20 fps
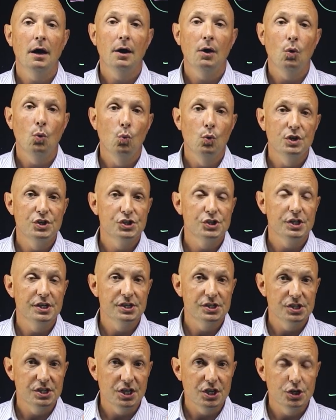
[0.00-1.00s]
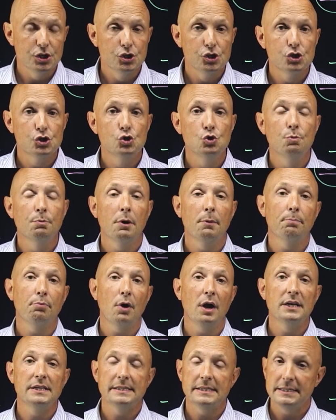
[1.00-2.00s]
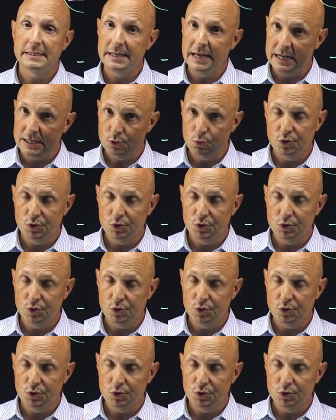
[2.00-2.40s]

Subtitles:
which is the Consumer Price Index,